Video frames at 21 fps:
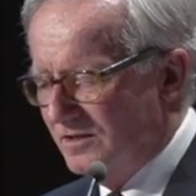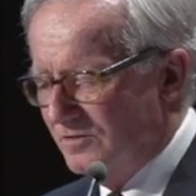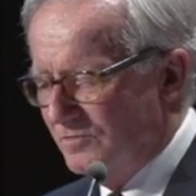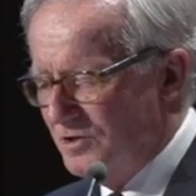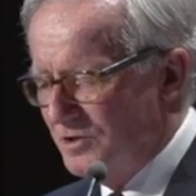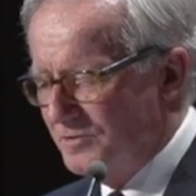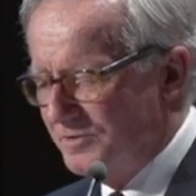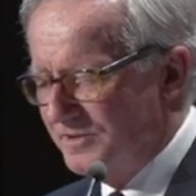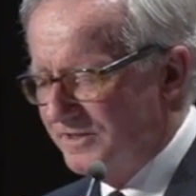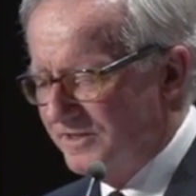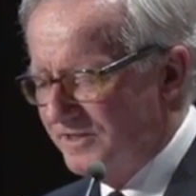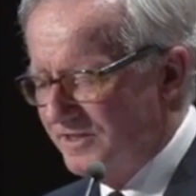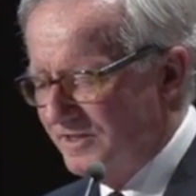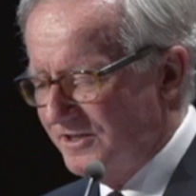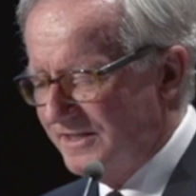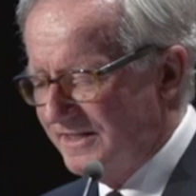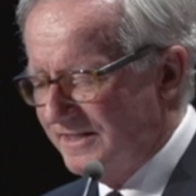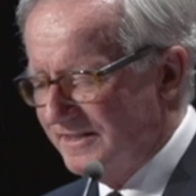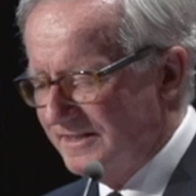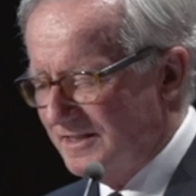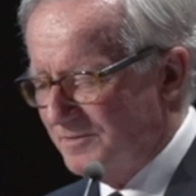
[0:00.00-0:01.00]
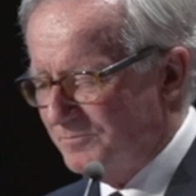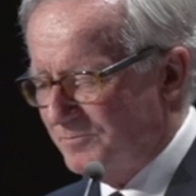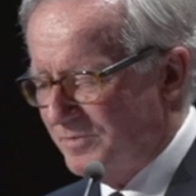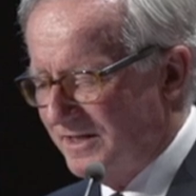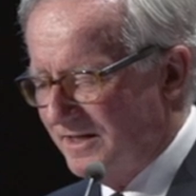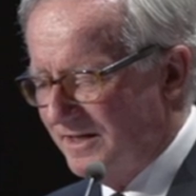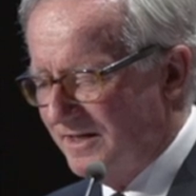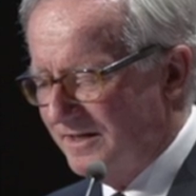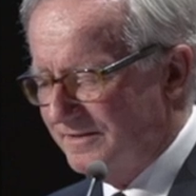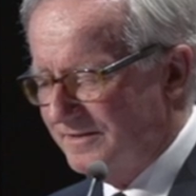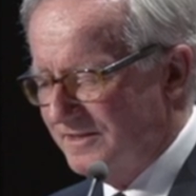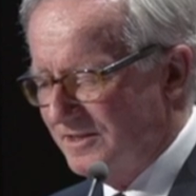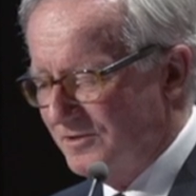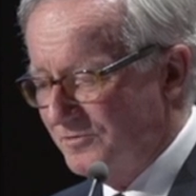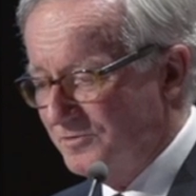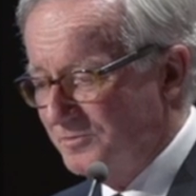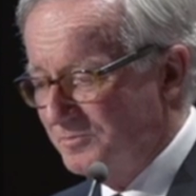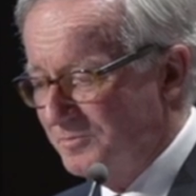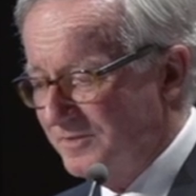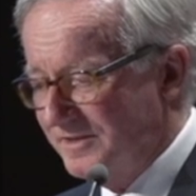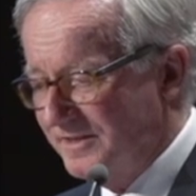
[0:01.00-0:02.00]
Were we to go down that path, that
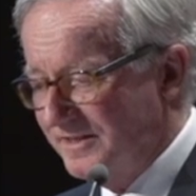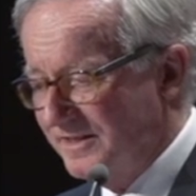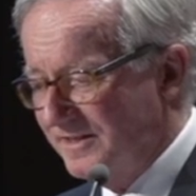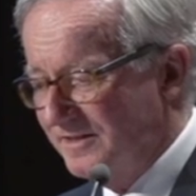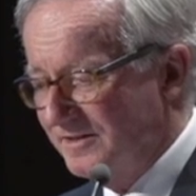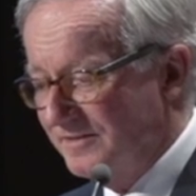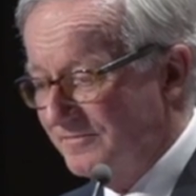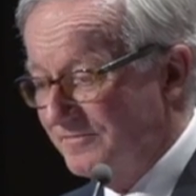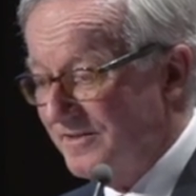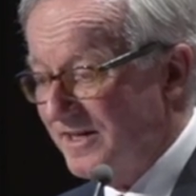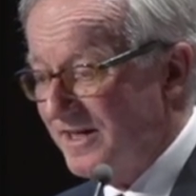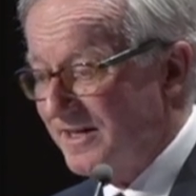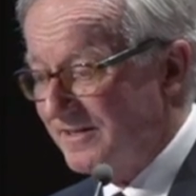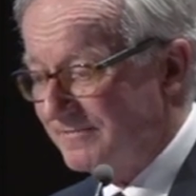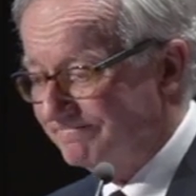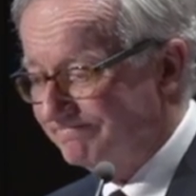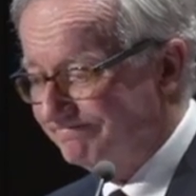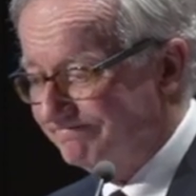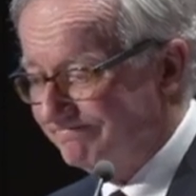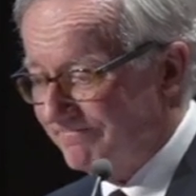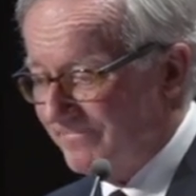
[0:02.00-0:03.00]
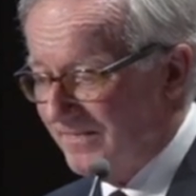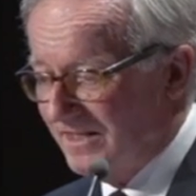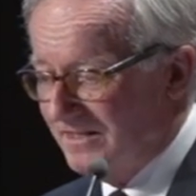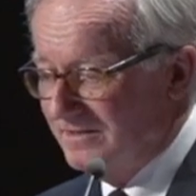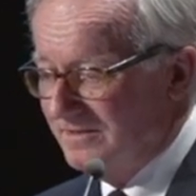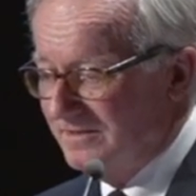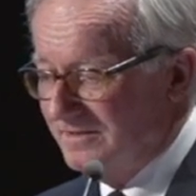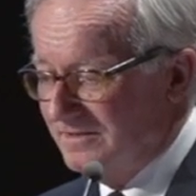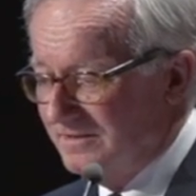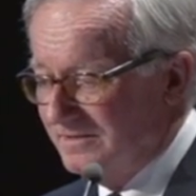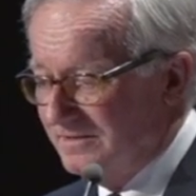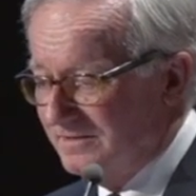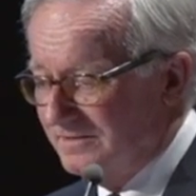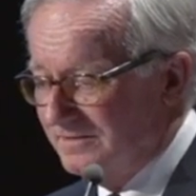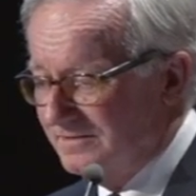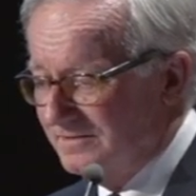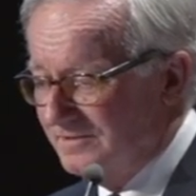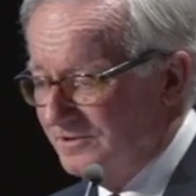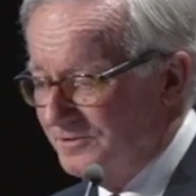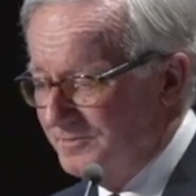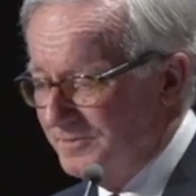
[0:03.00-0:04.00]
would be the end of that.
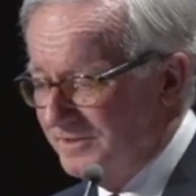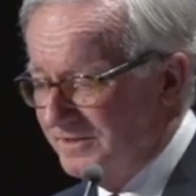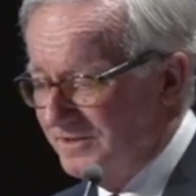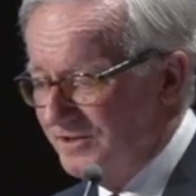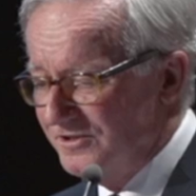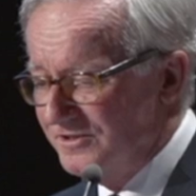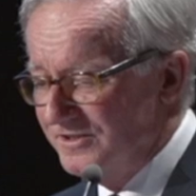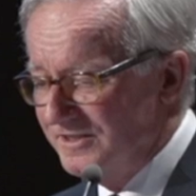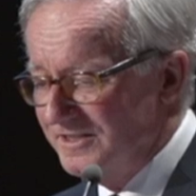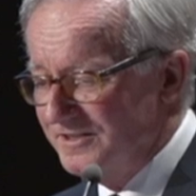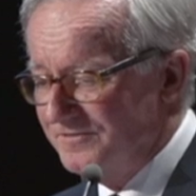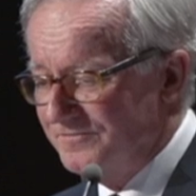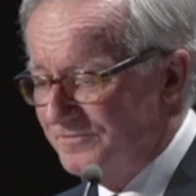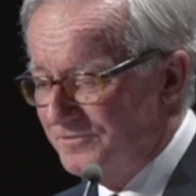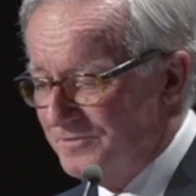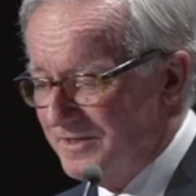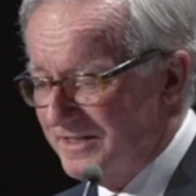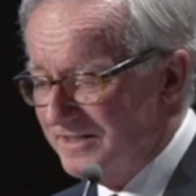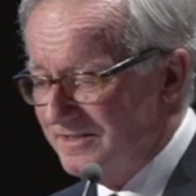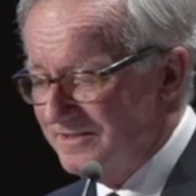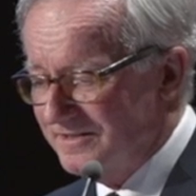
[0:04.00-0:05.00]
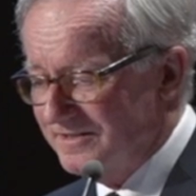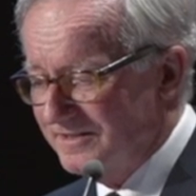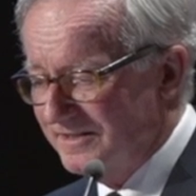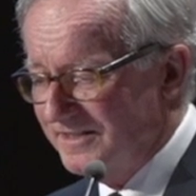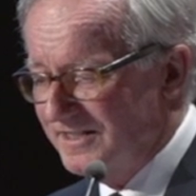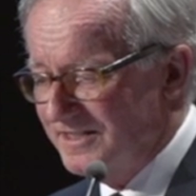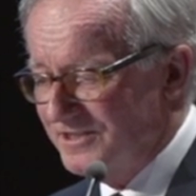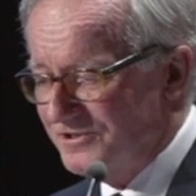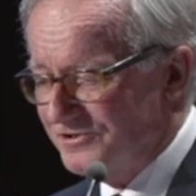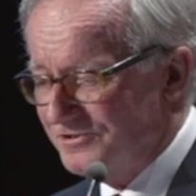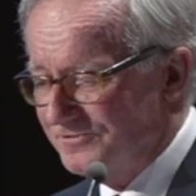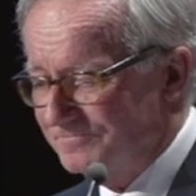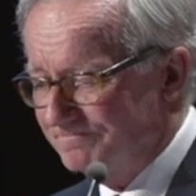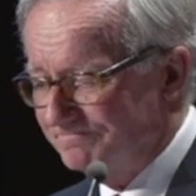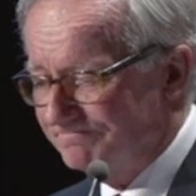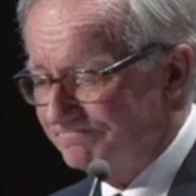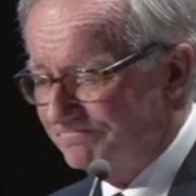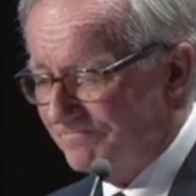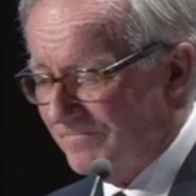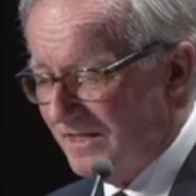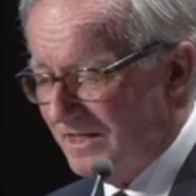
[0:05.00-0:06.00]
There would be no need for reconciliation.
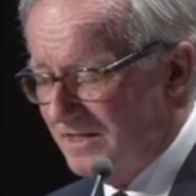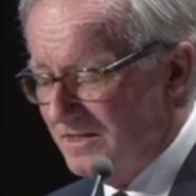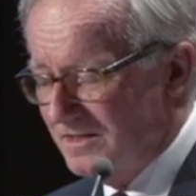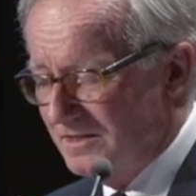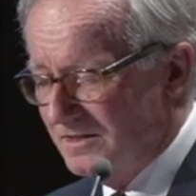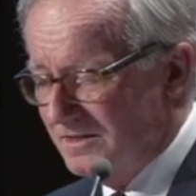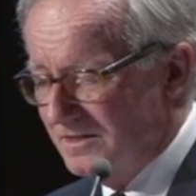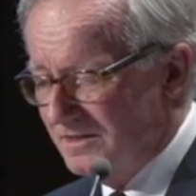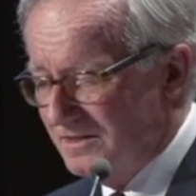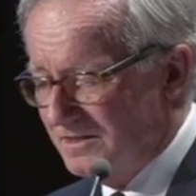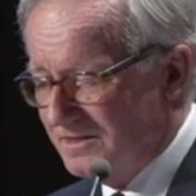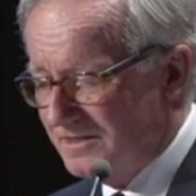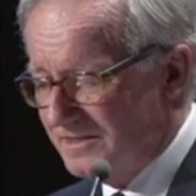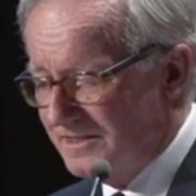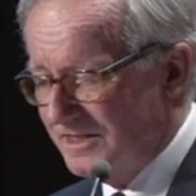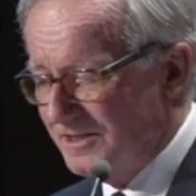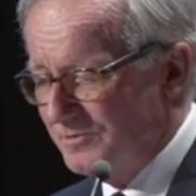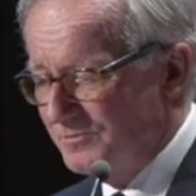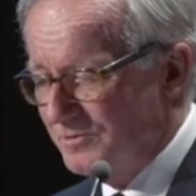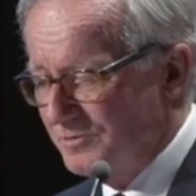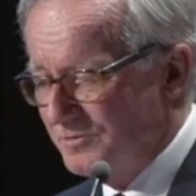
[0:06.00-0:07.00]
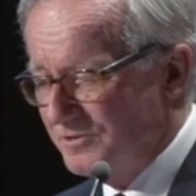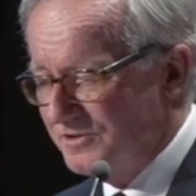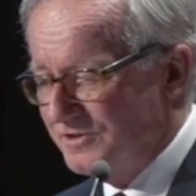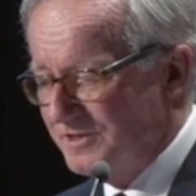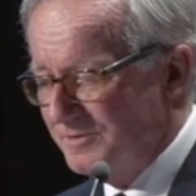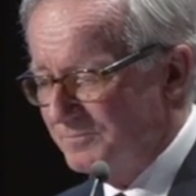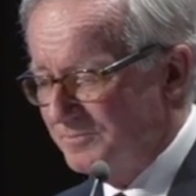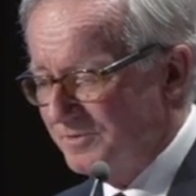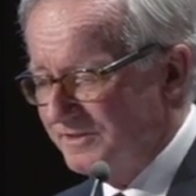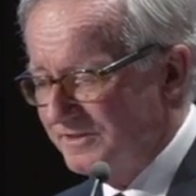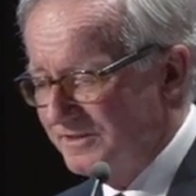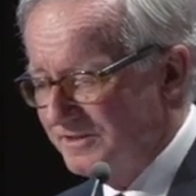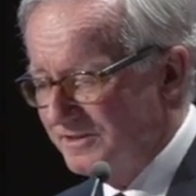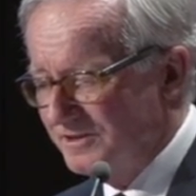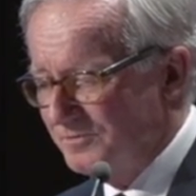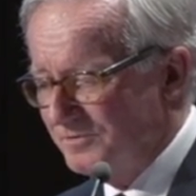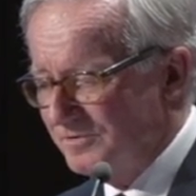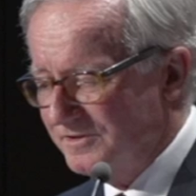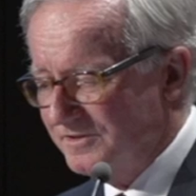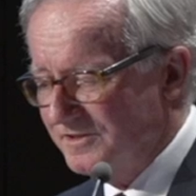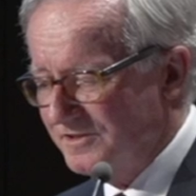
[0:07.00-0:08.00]
Instead, we would simply
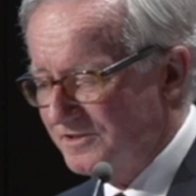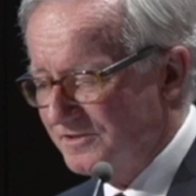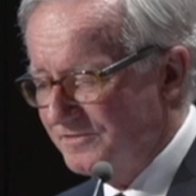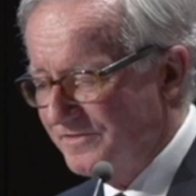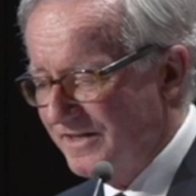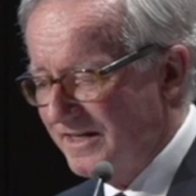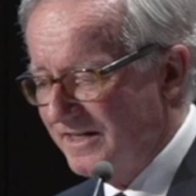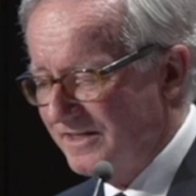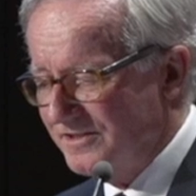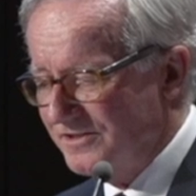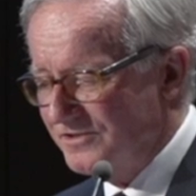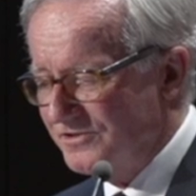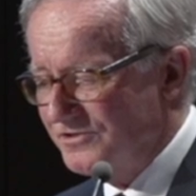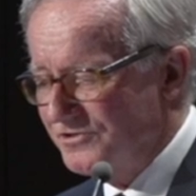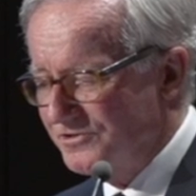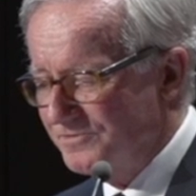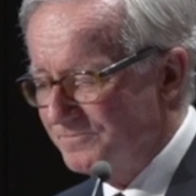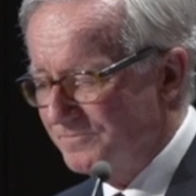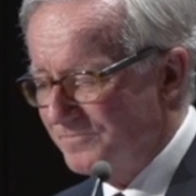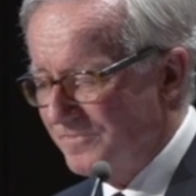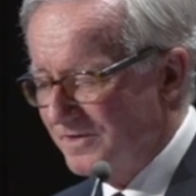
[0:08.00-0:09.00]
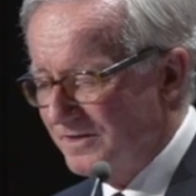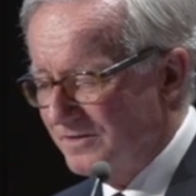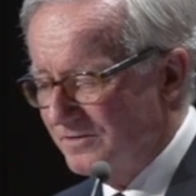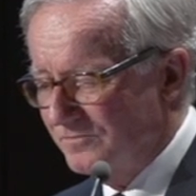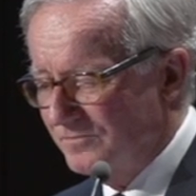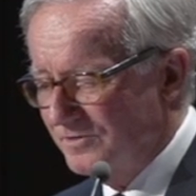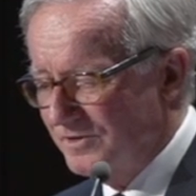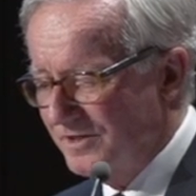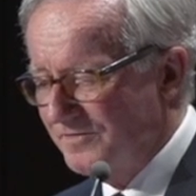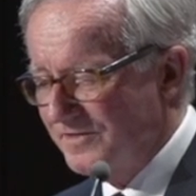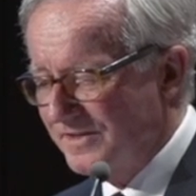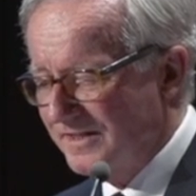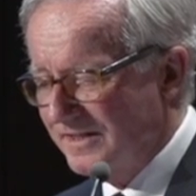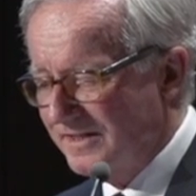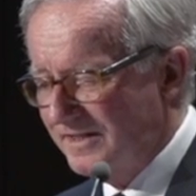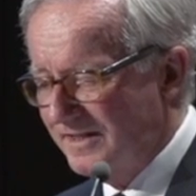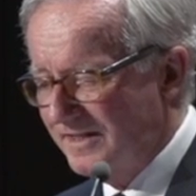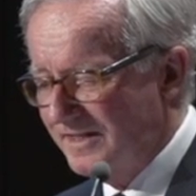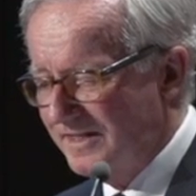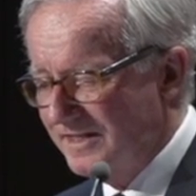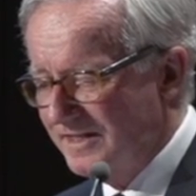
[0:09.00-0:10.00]
deal with disadvantage, wherever
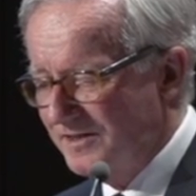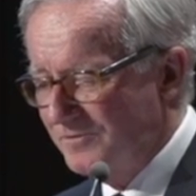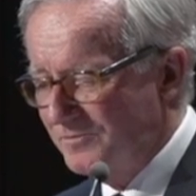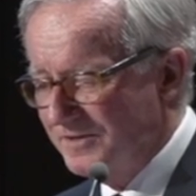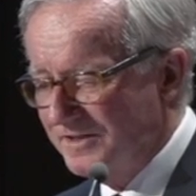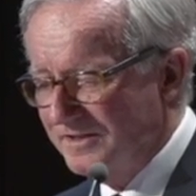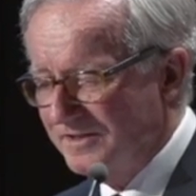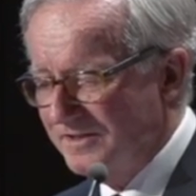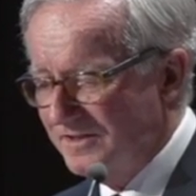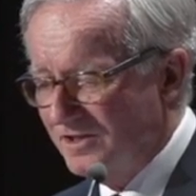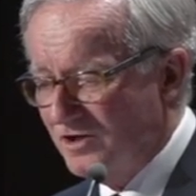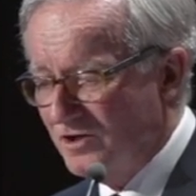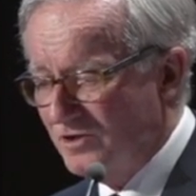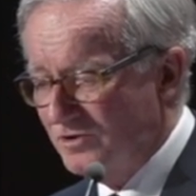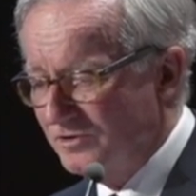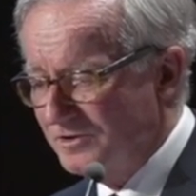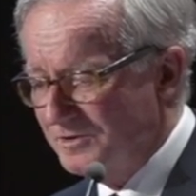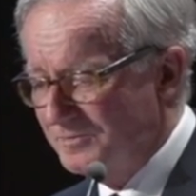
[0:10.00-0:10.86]
that lay within the whole